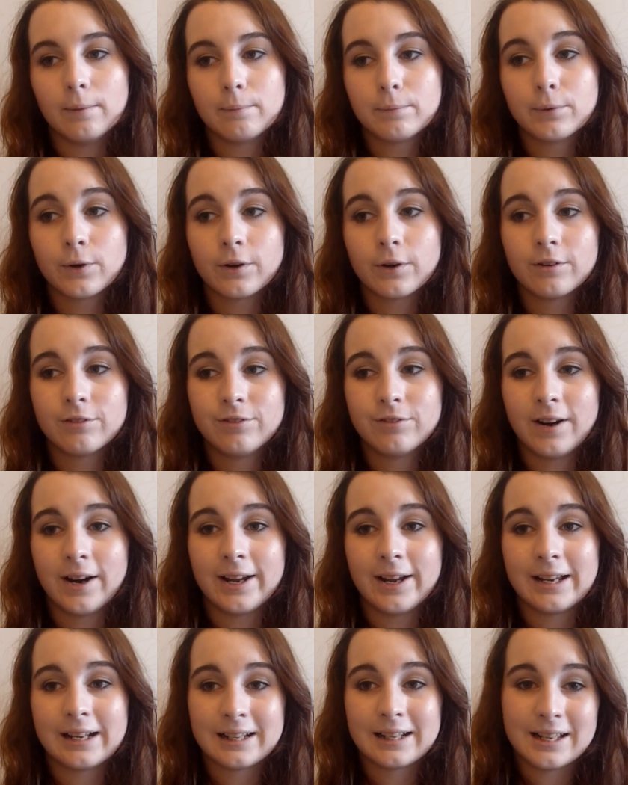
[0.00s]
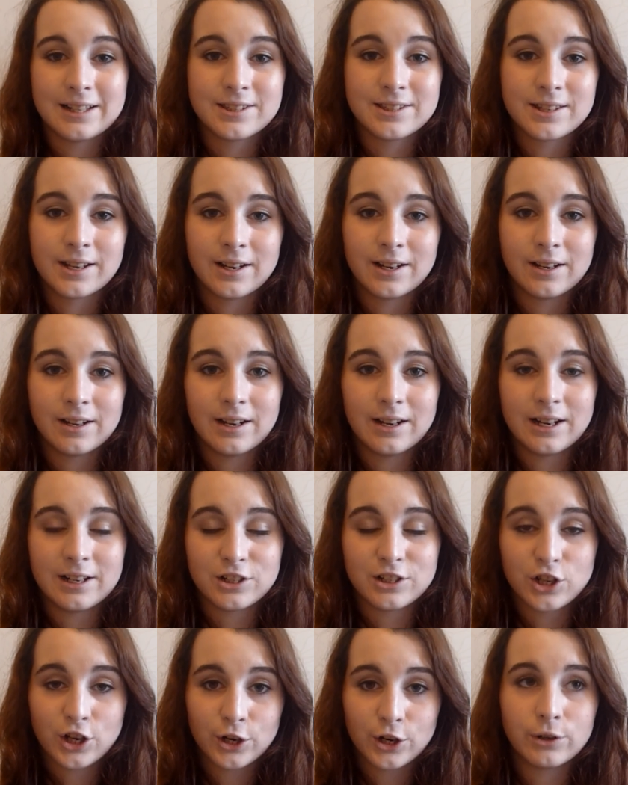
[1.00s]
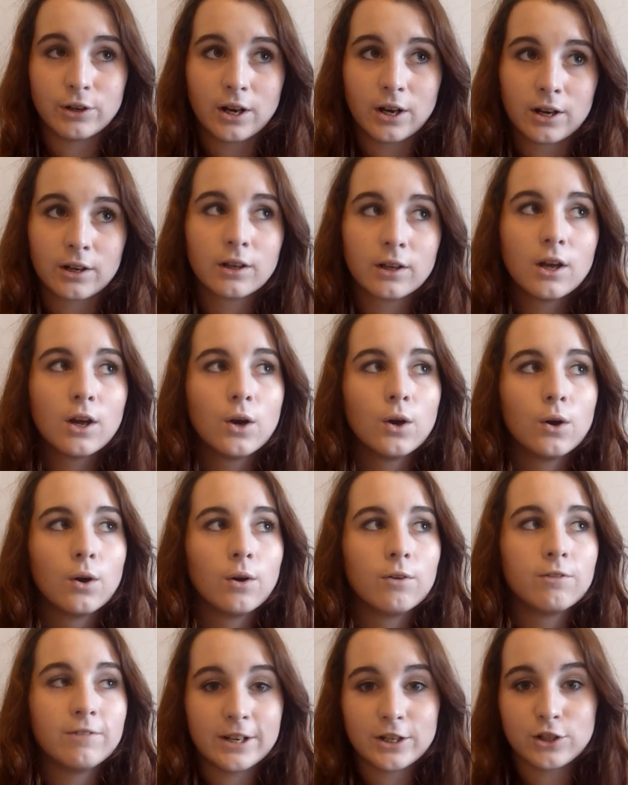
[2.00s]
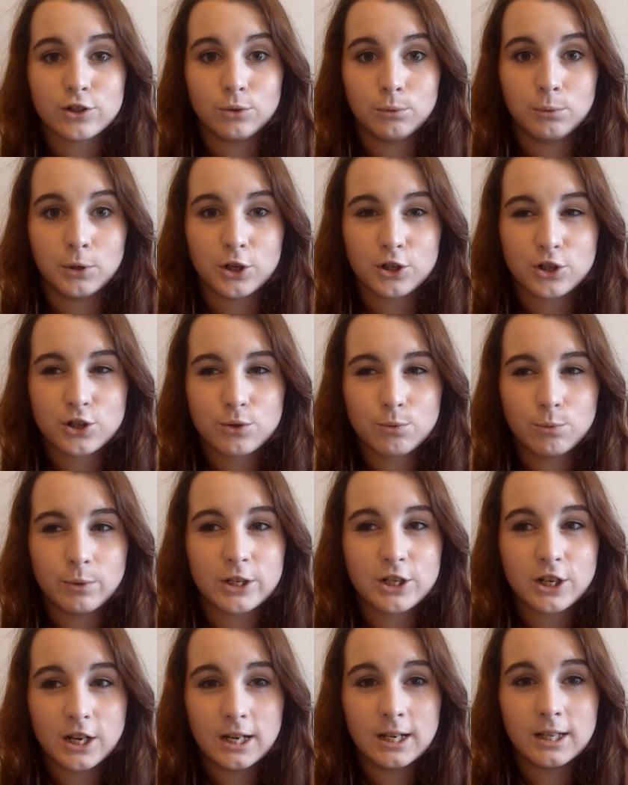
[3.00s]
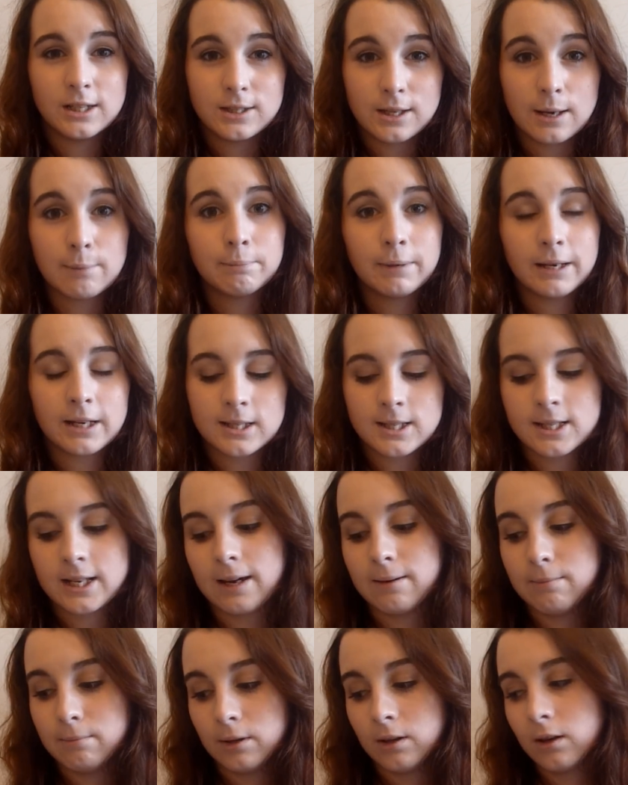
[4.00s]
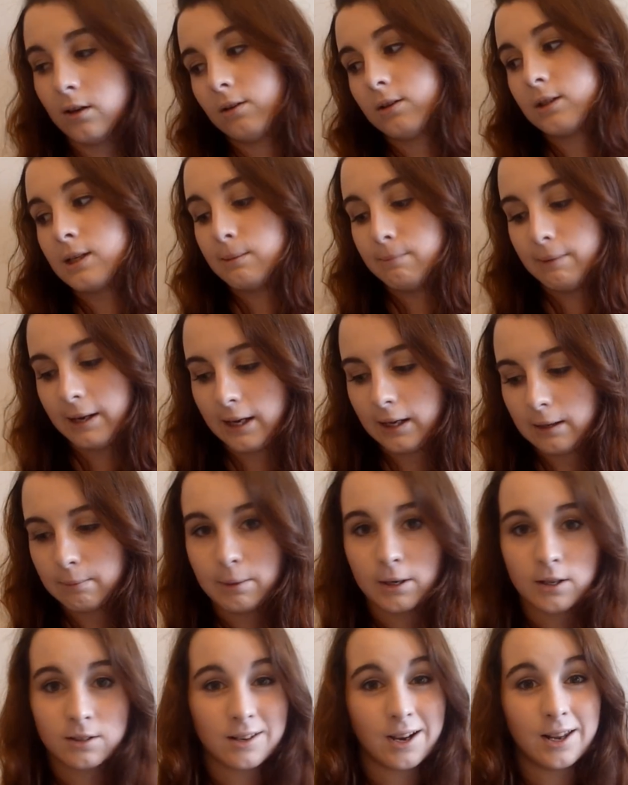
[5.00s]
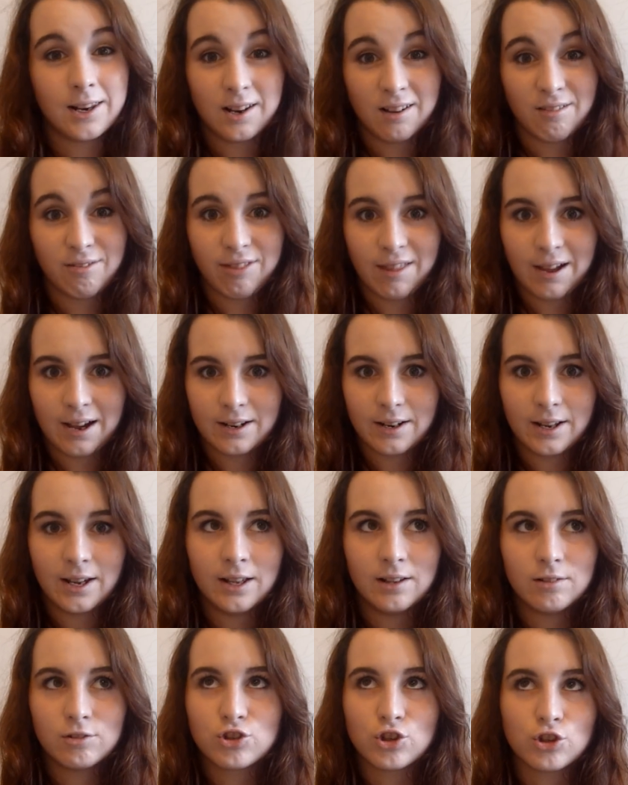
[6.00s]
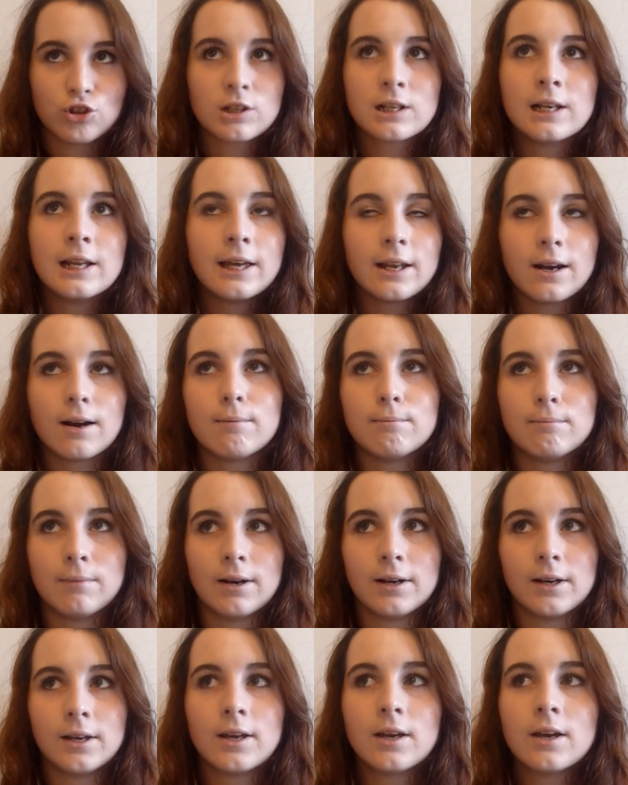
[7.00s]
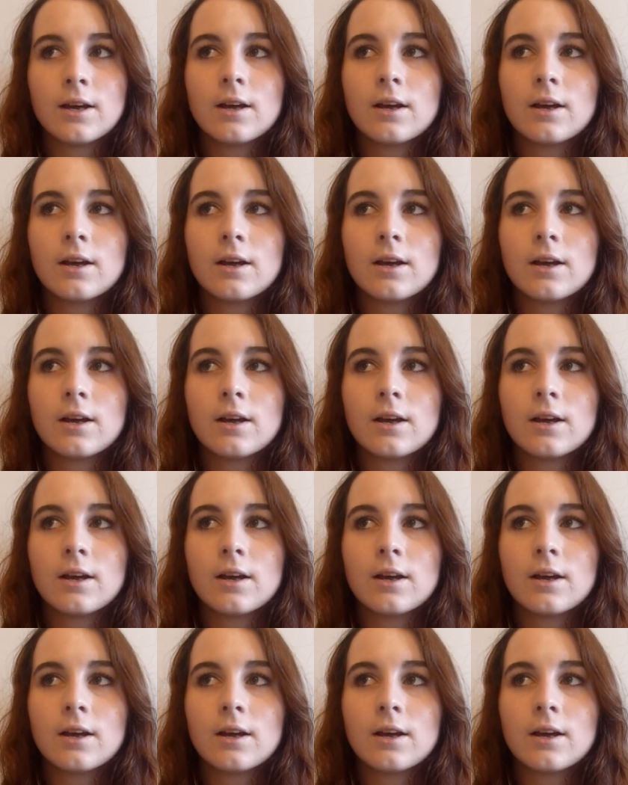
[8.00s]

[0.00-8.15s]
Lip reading: Purifying Cleanser and Toner facial wash, which is a big statement to make because I love that. It just cleared up my